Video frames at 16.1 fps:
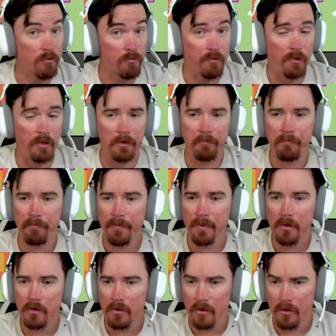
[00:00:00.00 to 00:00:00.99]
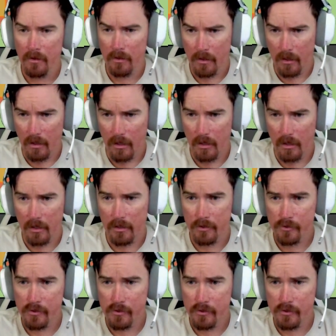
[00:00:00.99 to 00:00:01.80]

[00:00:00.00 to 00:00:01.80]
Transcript: for that.